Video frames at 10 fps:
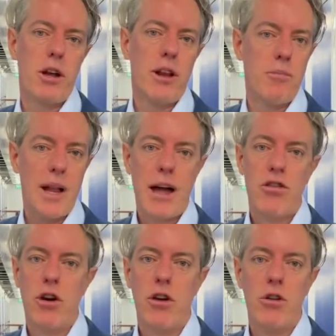like
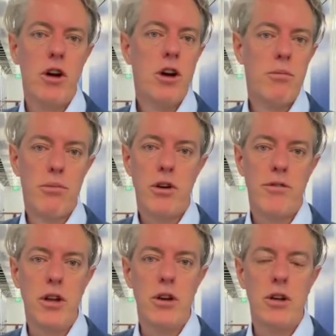Blackstone,
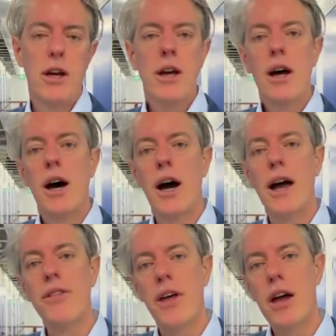Brookfield, uh,
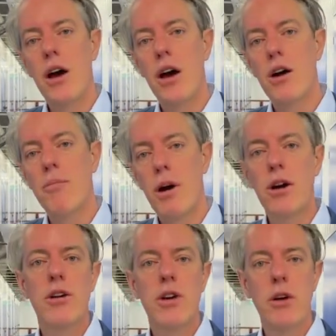and they are
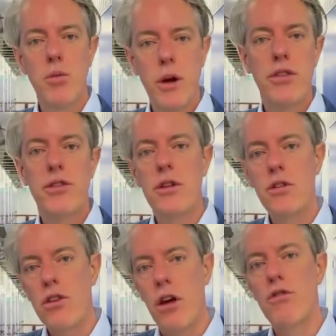partnering with
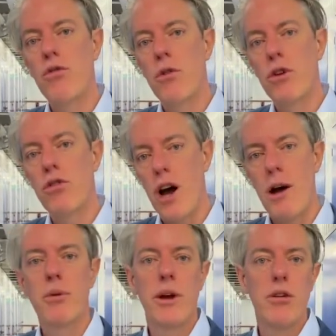self storage
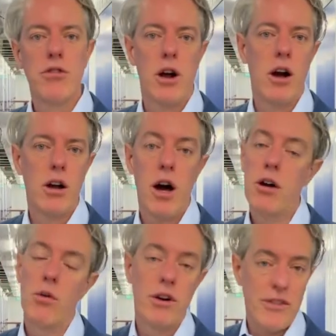operators in Hong Kong
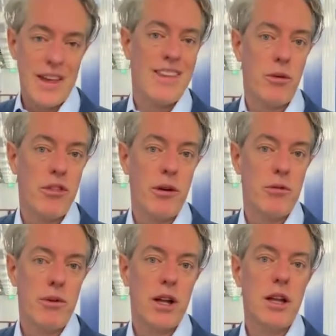or investing with them
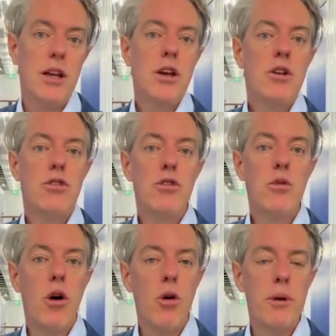directly to
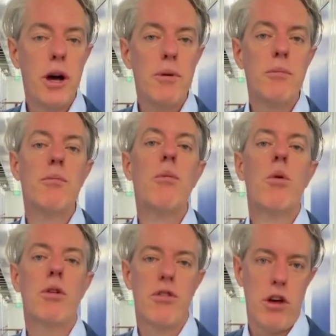open up
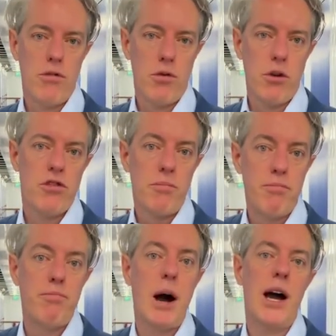more self storage, to
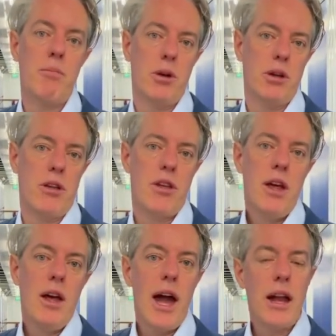buy buildings,
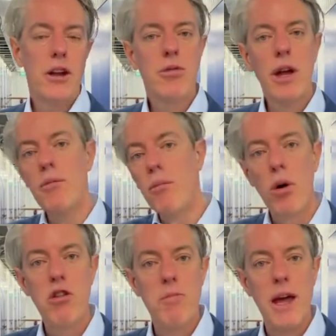and to create
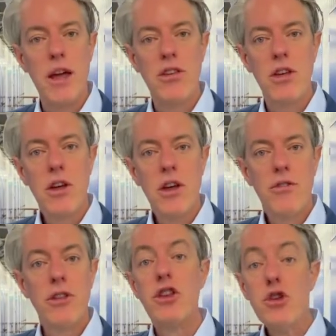more space
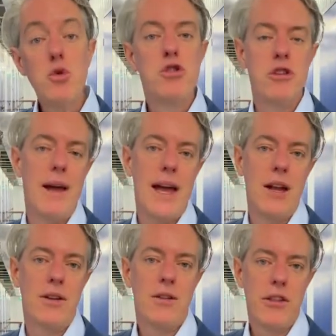for the huge demand
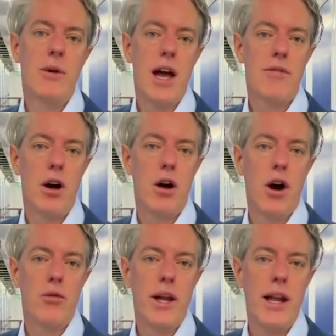that we have in Hong
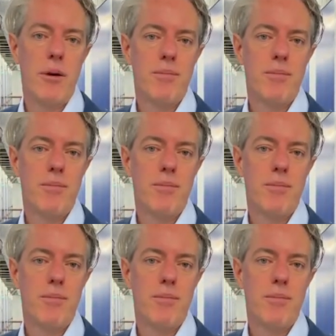Kong right now.